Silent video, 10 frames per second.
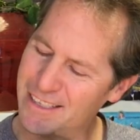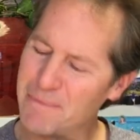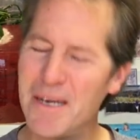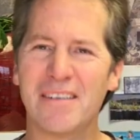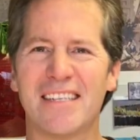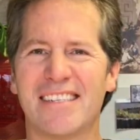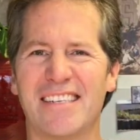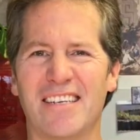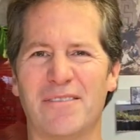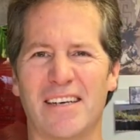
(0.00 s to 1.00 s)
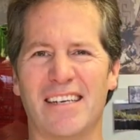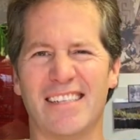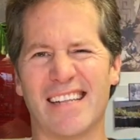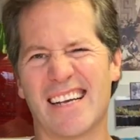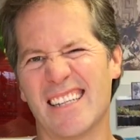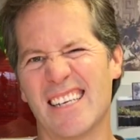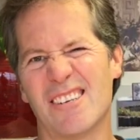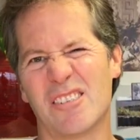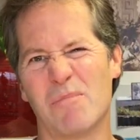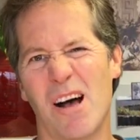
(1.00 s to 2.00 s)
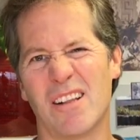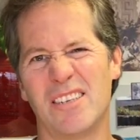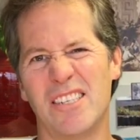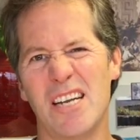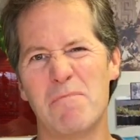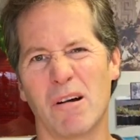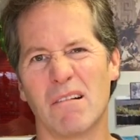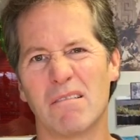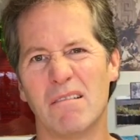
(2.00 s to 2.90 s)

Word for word: The mirror in the Silva is like a little smaller and cheaper.